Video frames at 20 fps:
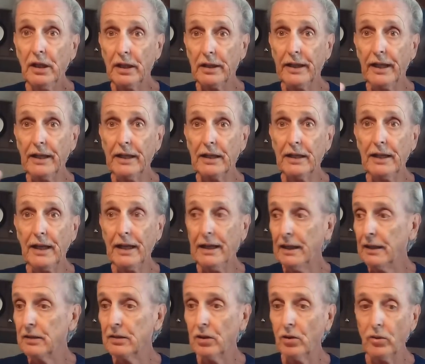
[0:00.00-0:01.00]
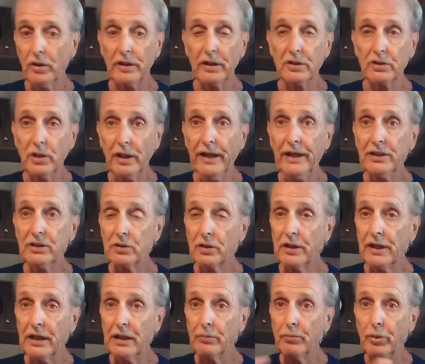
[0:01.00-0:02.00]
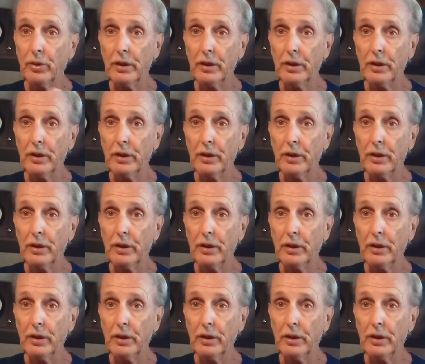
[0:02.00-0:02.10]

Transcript: and they can take it and throw it in the trash or they can